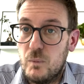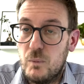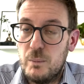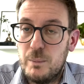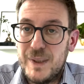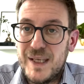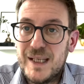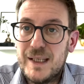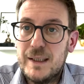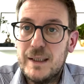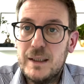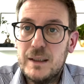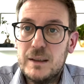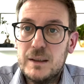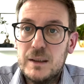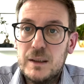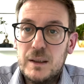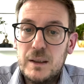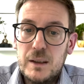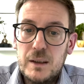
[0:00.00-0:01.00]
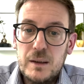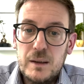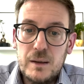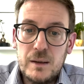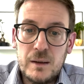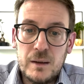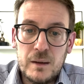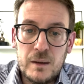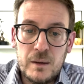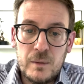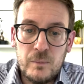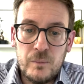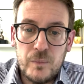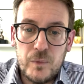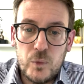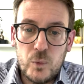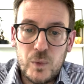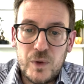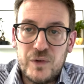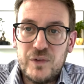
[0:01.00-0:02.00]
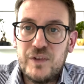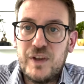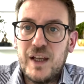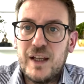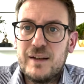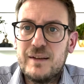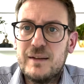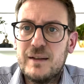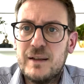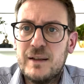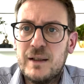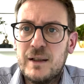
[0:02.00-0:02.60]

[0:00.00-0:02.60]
big. We started,